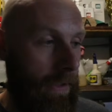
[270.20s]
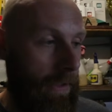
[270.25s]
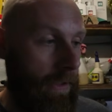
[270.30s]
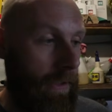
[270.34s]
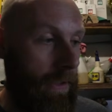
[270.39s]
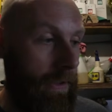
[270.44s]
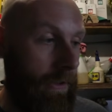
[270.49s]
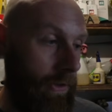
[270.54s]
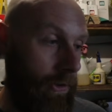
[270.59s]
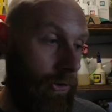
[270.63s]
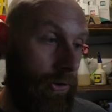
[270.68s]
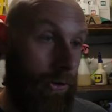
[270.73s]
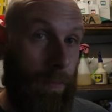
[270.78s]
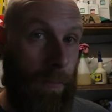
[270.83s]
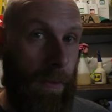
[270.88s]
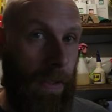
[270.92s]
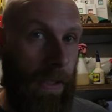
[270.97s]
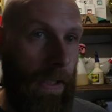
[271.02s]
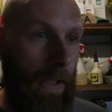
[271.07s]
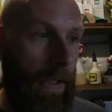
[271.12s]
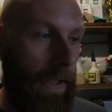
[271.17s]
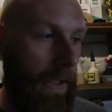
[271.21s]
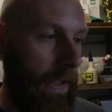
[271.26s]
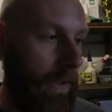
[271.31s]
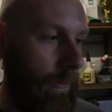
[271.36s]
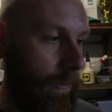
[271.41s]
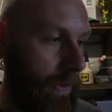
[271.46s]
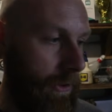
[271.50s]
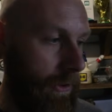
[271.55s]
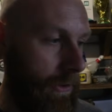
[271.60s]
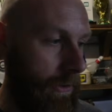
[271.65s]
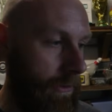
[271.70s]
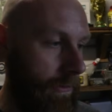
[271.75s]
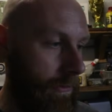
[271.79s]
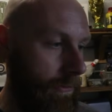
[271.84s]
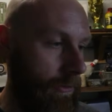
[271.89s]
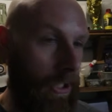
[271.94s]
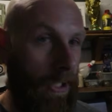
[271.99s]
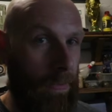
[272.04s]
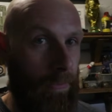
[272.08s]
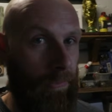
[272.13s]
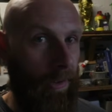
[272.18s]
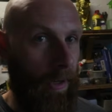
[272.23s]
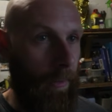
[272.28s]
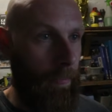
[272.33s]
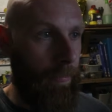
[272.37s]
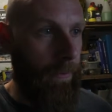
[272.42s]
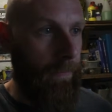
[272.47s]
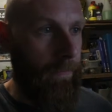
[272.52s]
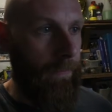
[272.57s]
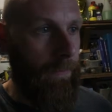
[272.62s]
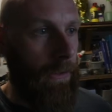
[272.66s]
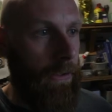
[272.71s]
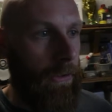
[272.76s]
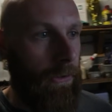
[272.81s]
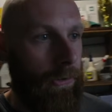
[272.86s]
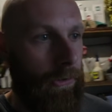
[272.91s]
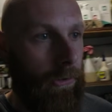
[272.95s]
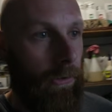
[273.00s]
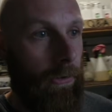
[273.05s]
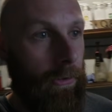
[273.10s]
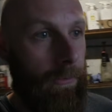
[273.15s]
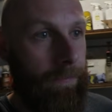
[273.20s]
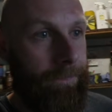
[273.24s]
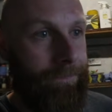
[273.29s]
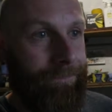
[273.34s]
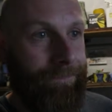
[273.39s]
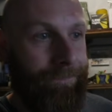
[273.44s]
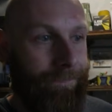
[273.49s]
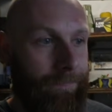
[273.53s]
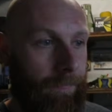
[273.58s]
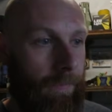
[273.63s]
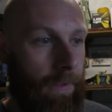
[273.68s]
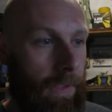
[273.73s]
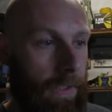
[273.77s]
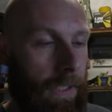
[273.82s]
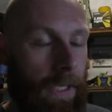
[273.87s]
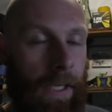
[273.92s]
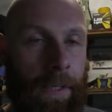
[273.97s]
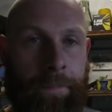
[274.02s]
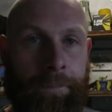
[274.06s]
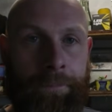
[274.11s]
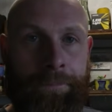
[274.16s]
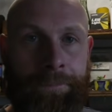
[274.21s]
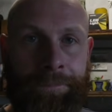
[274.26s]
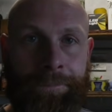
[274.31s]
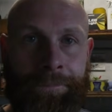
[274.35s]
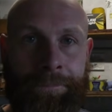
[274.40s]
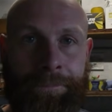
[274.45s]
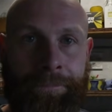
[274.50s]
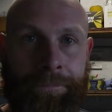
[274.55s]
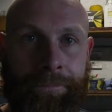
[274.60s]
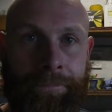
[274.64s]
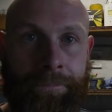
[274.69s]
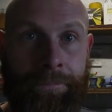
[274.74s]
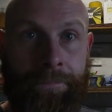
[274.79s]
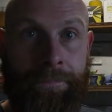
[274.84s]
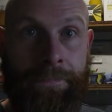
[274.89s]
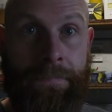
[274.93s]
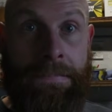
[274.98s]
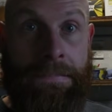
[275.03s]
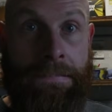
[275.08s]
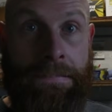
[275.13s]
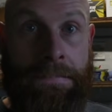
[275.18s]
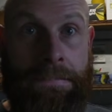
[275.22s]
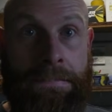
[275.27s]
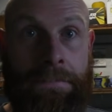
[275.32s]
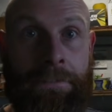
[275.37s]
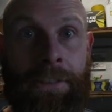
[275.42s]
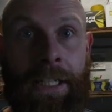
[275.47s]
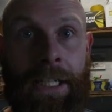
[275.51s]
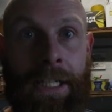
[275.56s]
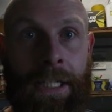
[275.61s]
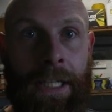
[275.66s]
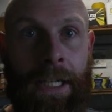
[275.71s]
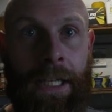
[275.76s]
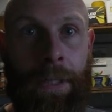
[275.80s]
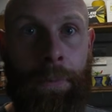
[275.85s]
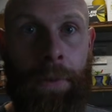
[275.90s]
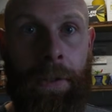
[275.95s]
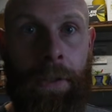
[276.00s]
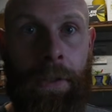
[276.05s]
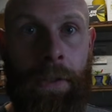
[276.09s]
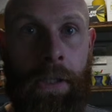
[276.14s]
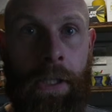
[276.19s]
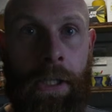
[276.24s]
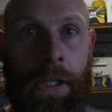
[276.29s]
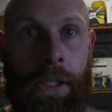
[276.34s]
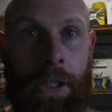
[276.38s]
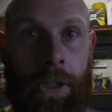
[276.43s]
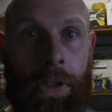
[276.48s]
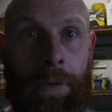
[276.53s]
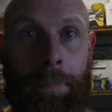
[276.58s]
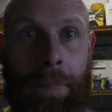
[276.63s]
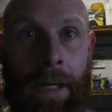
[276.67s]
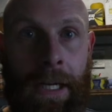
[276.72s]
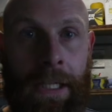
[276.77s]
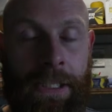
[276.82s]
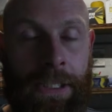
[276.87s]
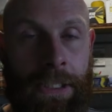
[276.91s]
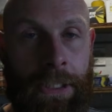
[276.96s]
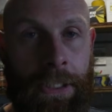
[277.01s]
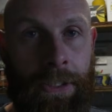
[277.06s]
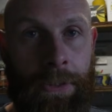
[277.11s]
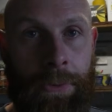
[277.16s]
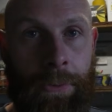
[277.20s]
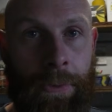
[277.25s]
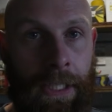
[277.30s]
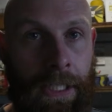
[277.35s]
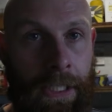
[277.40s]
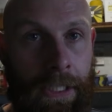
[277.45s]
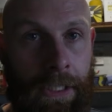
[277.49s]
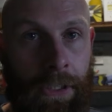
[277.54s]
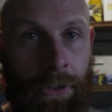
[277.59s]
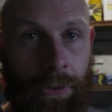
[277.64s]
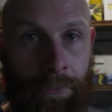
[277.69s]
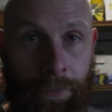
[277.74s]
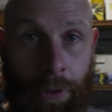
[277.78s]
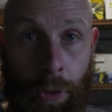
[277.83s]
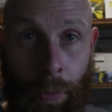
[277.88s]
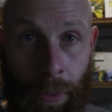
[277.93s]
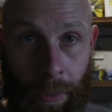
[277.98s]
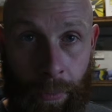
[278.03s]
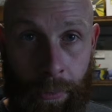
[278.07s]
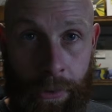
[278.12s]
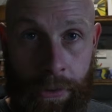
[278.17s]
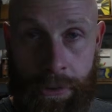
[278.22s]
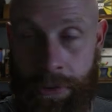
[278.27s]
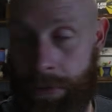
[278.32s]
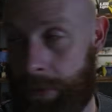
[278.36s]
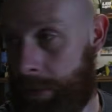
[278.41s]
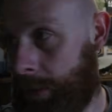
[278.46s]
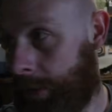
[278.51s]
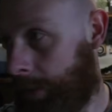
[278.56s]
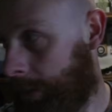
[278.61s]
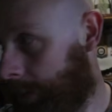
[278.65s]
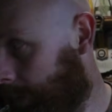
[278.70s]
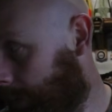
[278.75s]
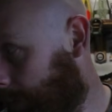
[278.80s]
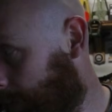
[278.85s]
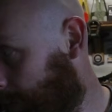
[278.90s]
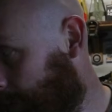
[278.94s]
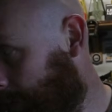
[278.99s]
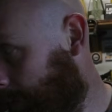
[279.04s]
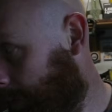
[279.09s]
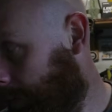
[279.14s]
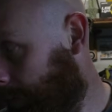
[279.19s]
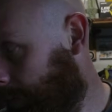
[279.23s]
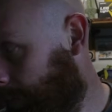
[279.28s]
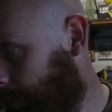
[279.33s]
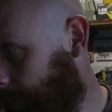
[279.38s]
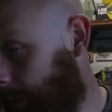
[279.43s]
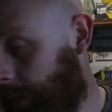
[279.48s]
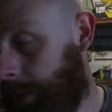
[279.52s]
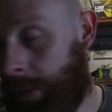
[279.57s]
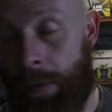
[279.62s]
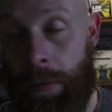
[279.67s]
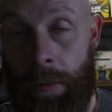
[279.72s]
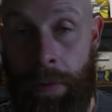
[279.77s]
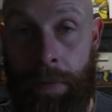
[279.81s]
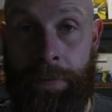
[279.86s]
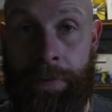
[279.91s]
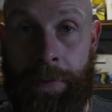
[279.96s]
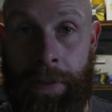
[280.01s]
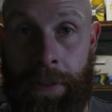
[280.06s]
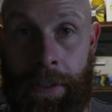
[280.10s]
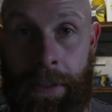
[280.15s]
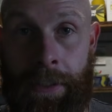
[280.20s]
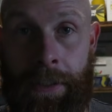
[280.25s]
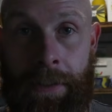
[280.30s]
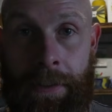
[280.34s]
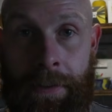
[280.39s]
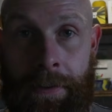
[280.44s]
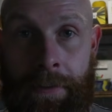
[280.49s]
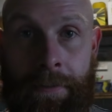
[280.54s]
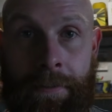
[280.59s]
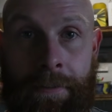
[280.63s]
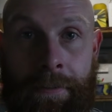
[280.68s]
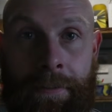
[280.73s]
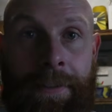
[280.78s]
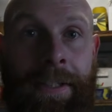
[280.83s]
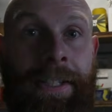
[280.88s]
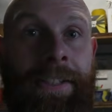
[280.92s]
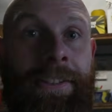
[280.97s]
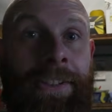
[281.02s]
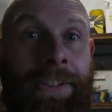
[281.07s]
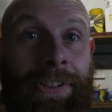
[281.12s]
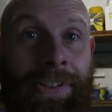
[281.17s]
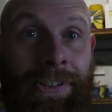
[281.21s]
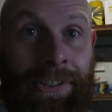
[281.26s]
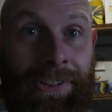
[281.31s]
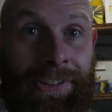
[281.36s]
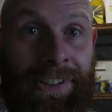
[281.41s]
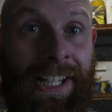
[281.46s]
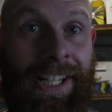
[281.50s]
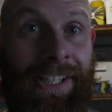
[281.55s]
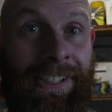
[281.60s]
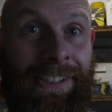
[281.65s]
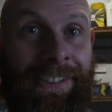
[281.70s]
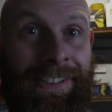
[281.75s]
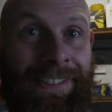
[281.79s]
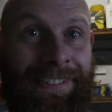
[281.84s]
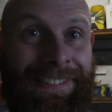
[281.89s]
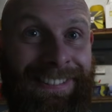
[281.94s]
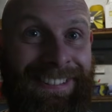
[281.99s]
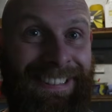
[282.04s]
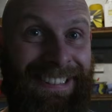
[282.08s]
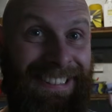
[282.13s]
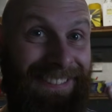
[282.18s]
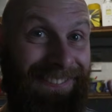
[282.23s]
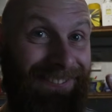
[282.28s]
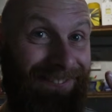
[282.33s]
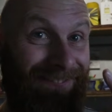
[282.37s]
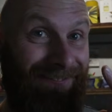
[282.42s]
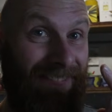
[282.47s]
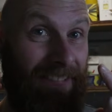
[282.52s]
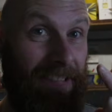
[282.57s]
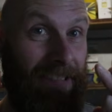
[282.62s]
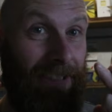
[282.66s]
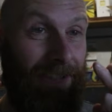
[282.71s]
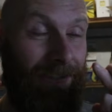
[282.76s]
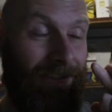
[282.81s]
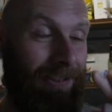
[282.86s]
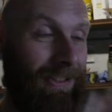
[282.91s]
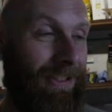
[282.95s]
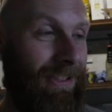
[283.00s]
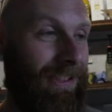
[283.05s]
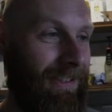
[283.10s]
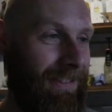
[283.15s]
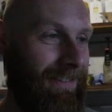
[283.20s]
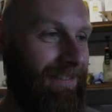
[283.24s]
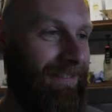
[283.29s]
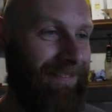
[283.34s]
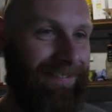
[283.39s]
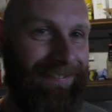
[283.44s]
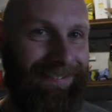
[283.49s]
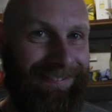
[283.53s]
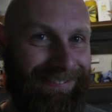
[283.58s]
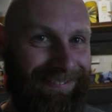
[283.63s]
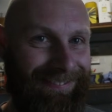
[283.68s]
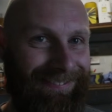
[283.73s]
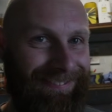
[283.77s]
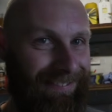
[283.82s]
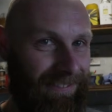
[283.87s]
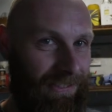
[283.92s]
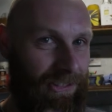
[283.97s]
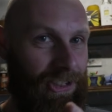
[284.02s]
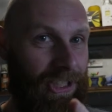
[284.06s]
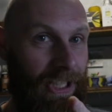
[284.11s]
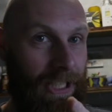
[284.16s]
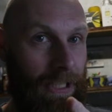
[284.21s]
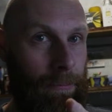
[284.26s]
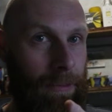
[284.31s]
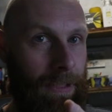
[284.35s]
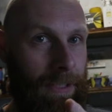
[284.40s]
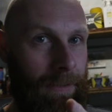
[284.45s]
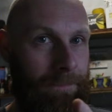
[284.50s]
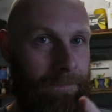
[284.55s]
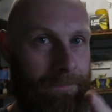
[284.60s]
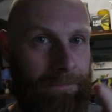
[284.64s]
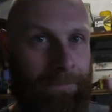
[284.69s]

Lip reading: This is just PLA, which is cheap crap. So yeah, right, I will come back to you in a few hours, and hopefully it's a success. Fingers crossed. See you in a bit.